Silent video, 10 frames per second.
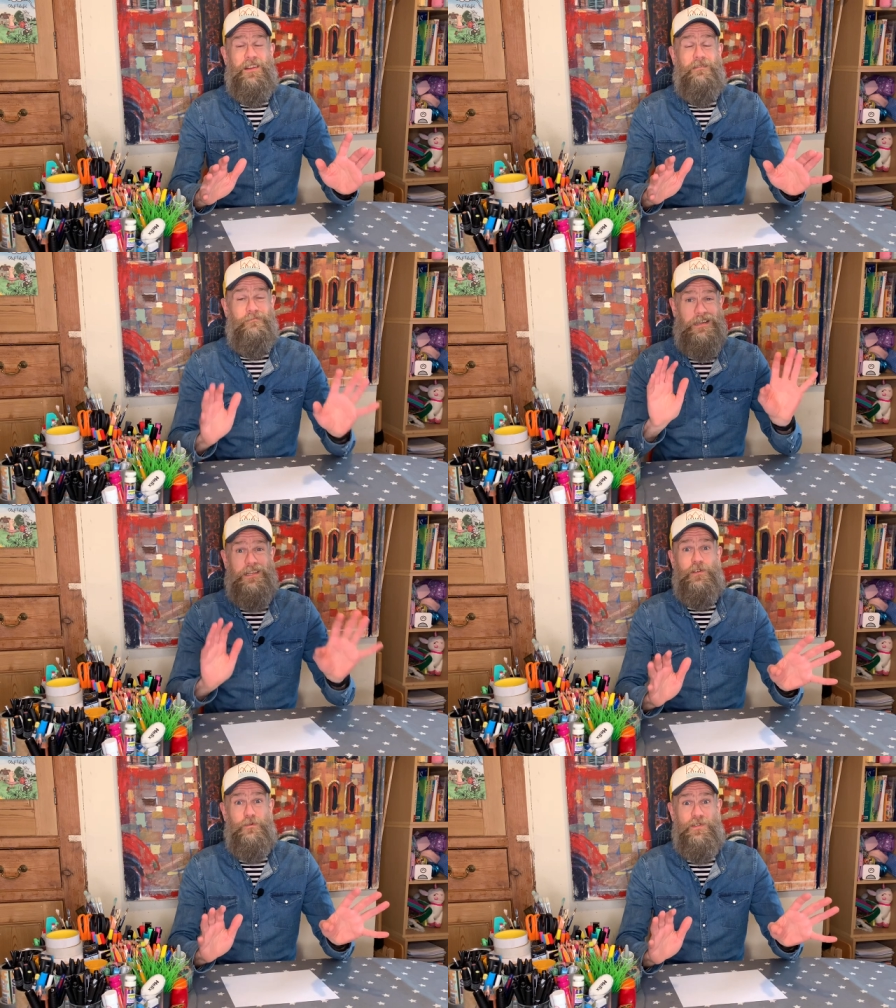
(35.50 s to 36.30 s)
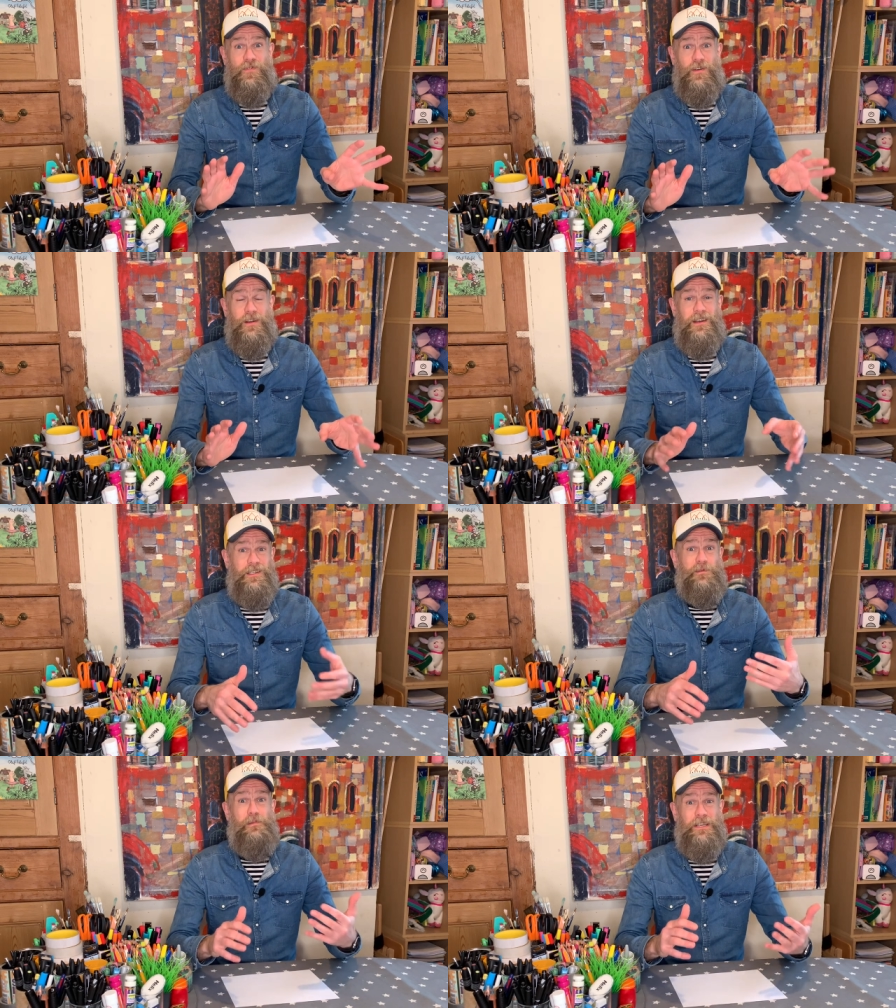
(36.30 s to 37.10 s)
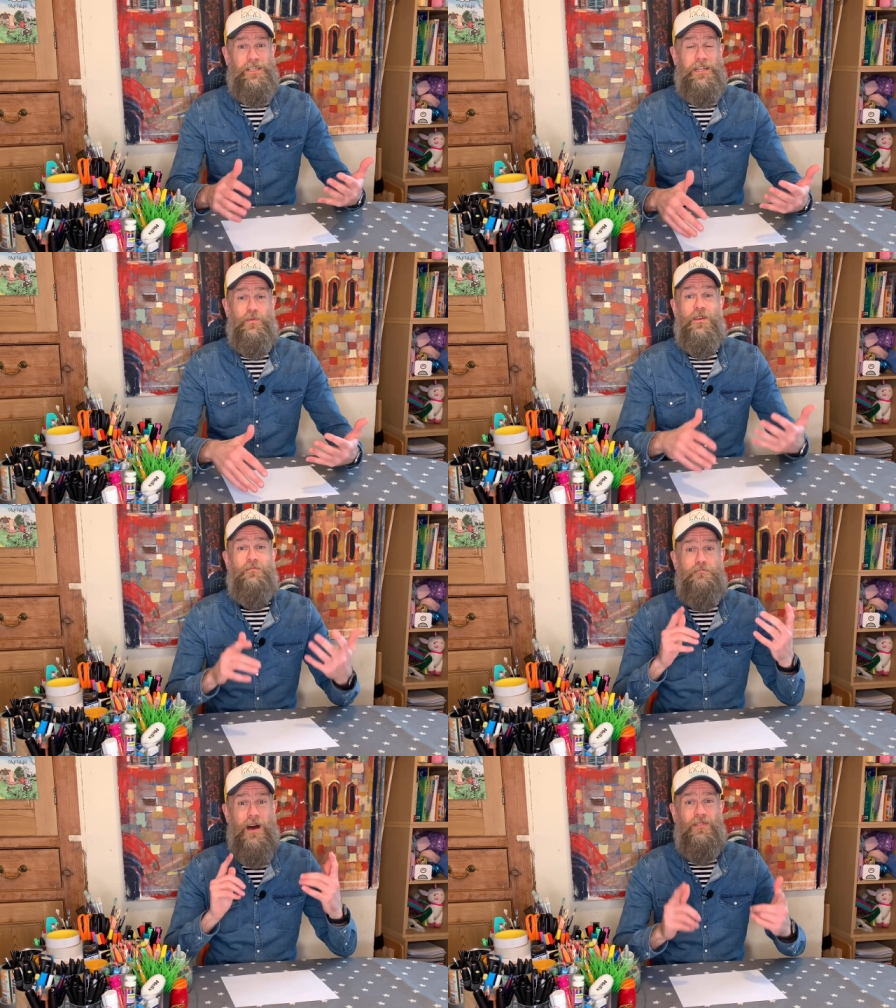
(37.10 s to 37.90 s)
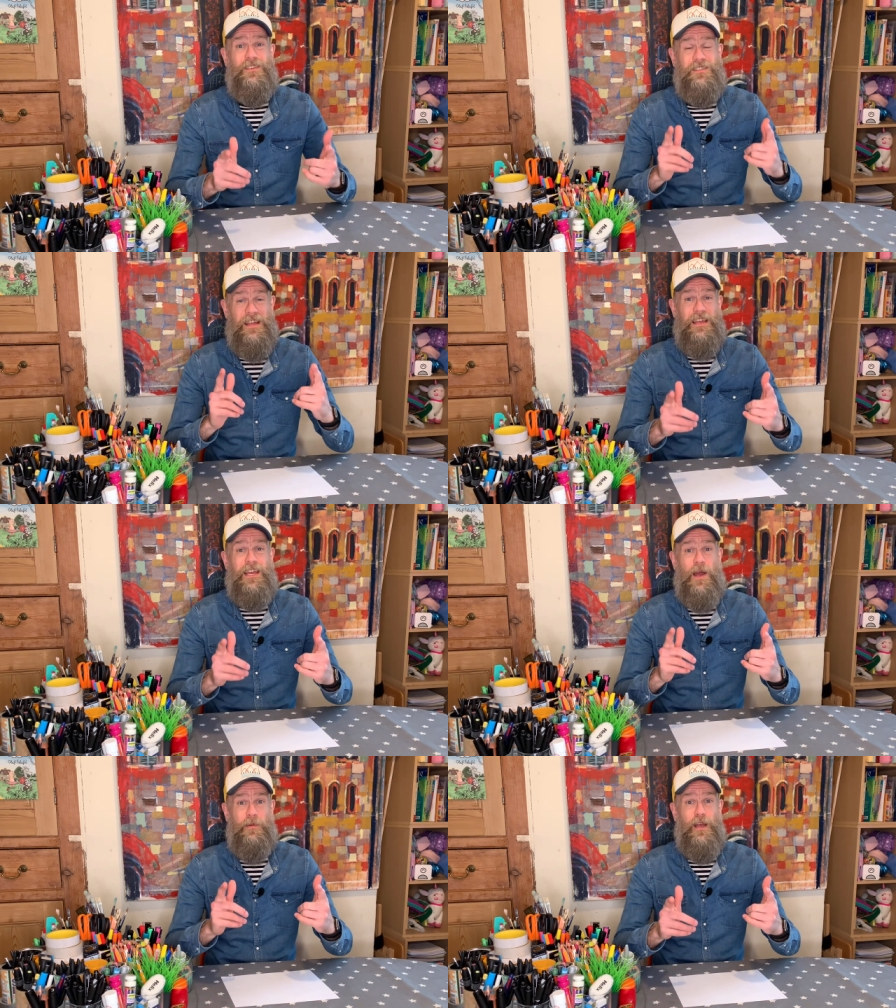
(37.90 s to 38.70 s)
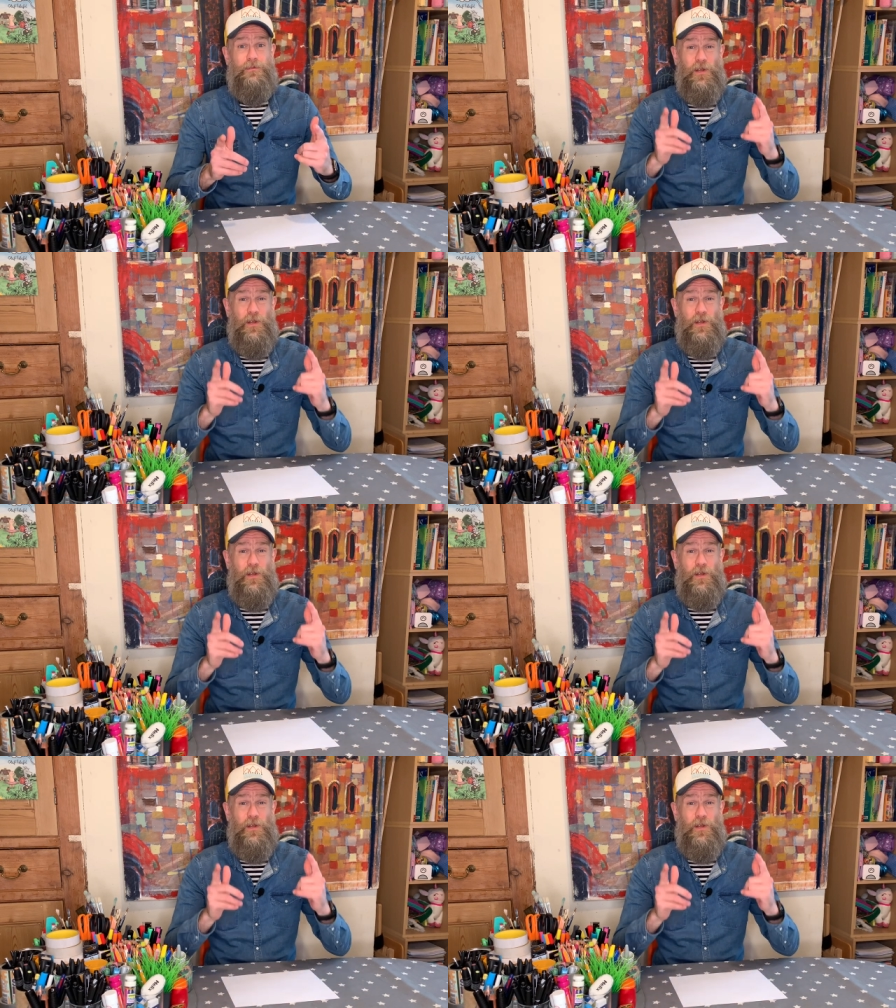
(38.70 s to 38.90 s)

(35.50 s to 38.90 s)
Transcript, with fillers: it really useful, especially with Mother's Day coming up.